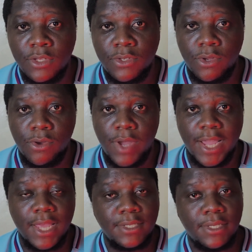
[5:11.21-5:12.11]
So
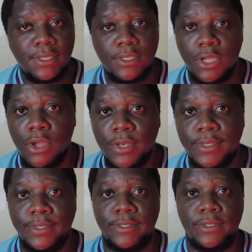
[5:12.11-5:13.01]
I guess this is a
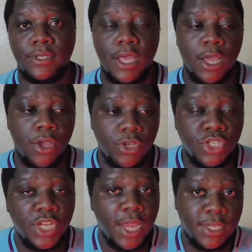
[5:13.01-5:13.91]
good
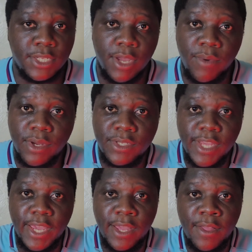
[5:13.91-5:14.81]
change that we're
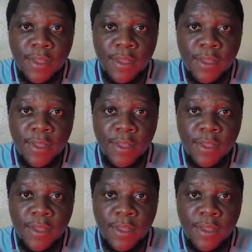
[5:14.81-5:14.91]
seeing.